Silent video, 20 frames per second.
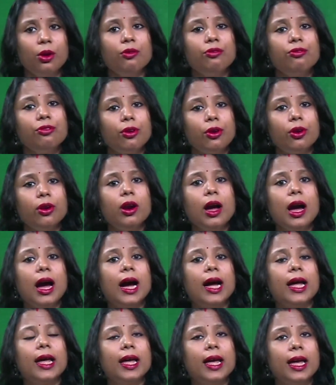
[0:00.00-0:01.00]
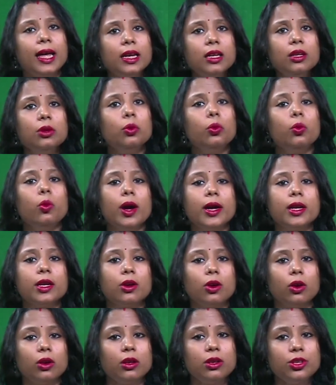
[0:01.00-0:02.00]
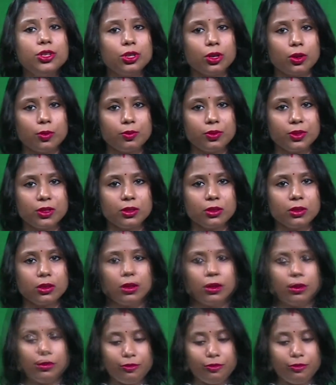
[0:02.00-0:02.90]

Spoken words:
for high-end white-collar jobs.